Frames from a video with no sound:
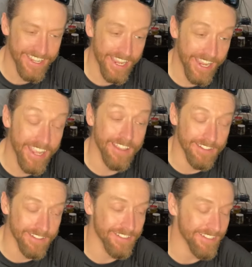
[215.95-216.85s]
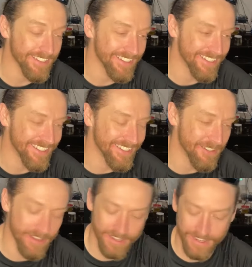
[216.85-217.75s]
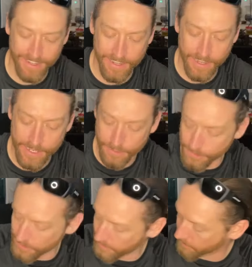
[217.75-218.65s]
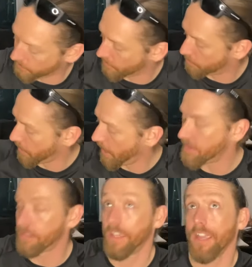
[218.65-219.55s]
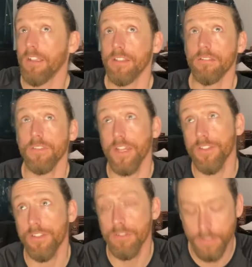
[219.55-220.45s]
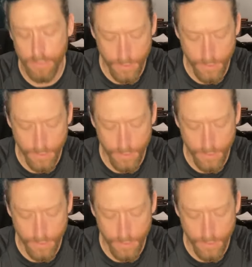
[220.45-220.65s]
And I used it for probably the tail end of last year